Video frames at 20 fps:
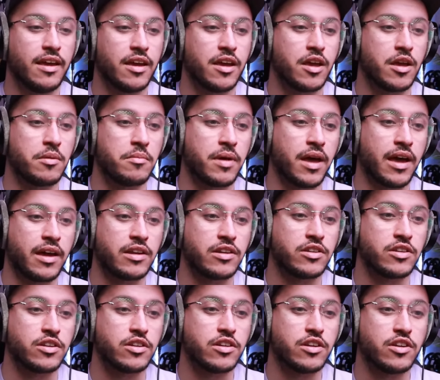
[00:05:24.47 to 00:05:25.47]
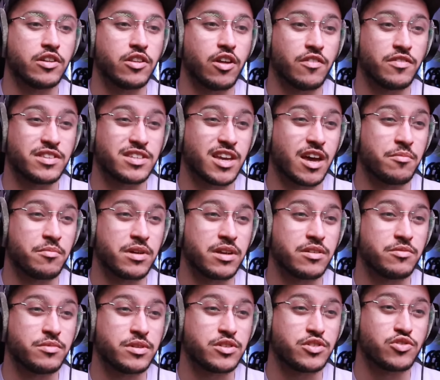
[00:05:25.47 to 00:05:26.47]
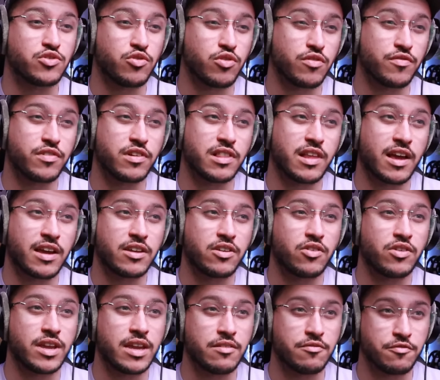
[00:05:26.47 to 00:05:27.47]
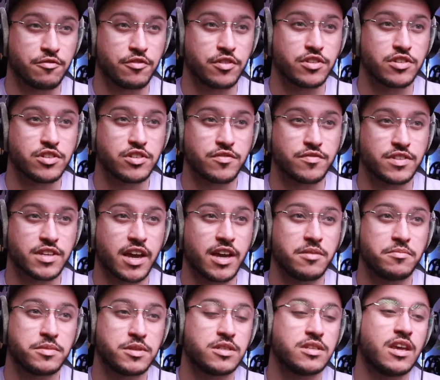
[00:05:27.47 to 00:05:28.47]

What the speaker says: And a lot of the time we're sort of relying on inference of types,